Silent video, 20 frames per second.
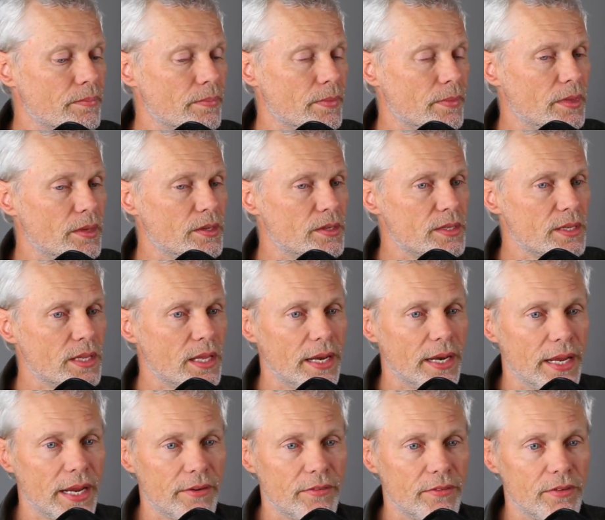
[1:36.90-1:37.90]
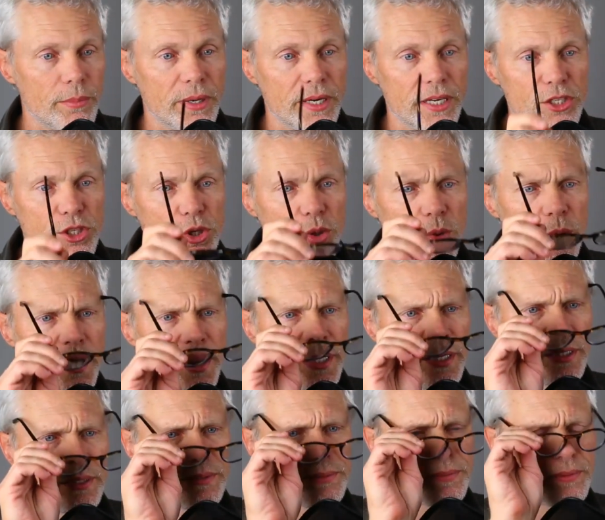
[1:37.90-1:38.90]
Just letting everybody
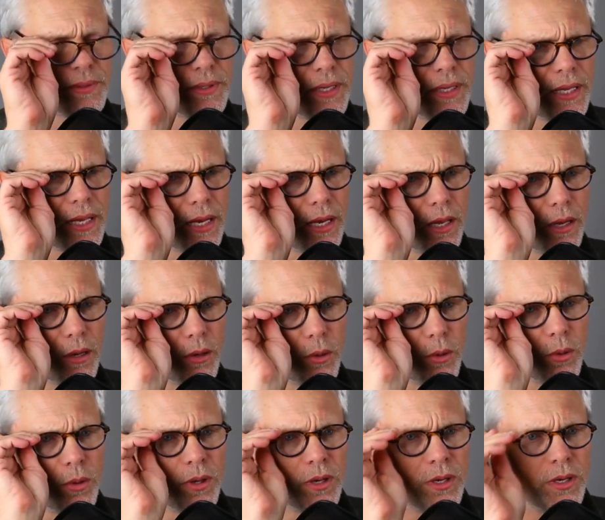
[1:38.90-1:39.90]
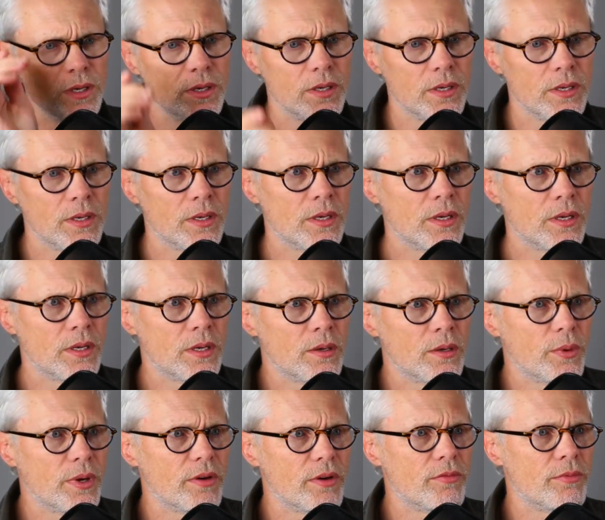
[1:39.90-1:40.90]
join. Hello.
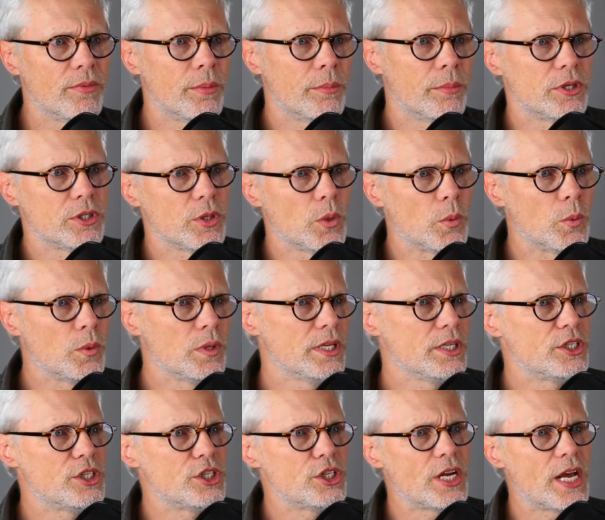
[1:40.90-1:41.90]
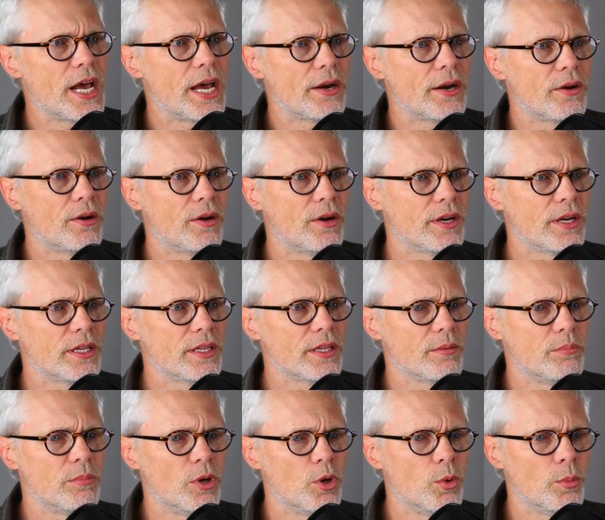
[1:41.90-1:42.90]
We have members only chat on at the
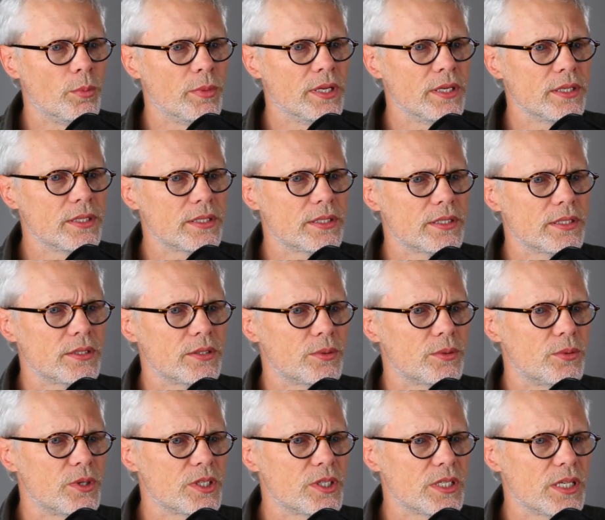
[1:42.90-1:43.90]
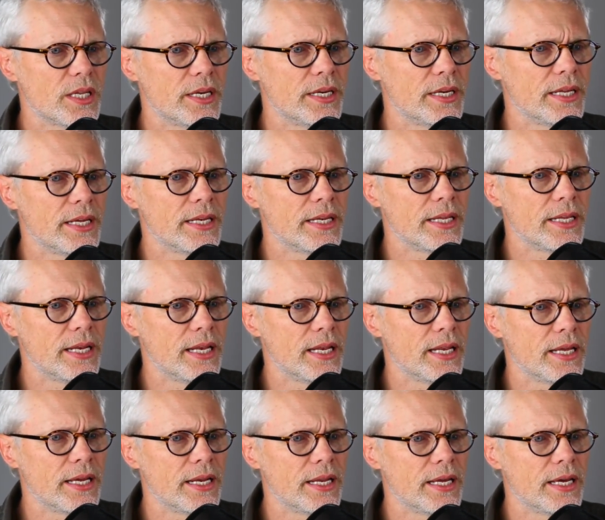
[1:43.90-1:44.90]
moment. Ruslan and
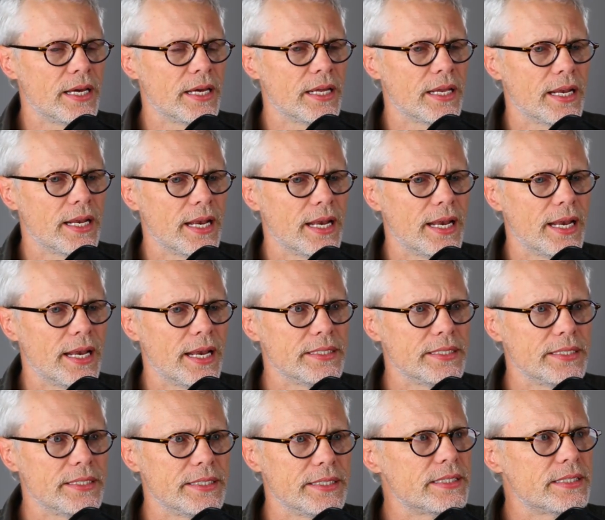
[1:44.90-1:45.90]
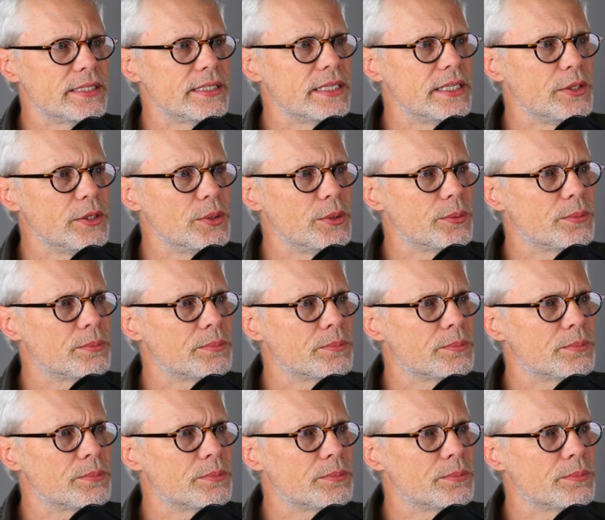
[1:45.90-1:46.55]
Elena, nice to see you.